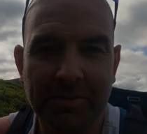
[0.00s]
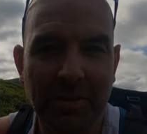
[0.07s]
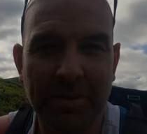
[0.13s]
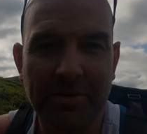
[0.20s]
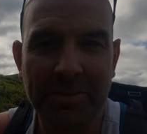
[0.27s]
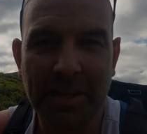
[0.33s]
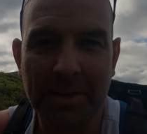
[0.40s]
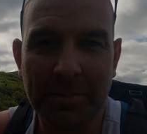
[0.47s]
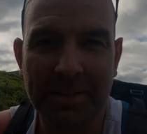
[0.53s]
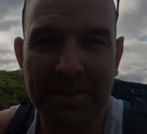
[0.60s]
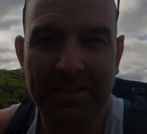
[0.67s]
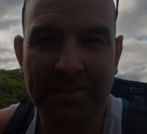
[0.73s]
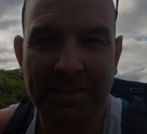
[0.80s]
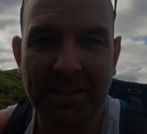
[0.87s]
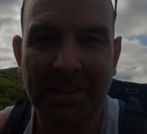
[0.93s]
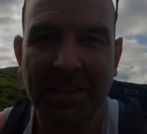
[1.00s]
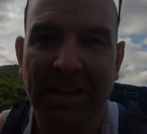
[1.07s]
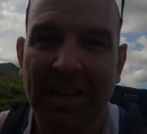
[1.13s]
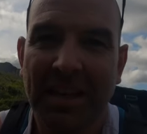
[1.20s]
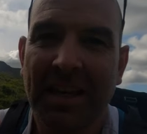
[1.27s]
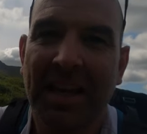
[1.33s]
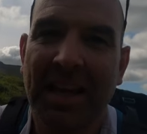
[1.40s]
five, 10 minutes.
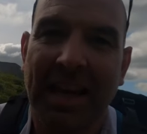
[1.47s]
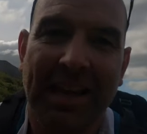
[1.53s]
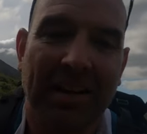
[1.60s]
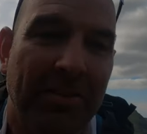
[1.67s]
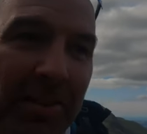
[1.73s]
And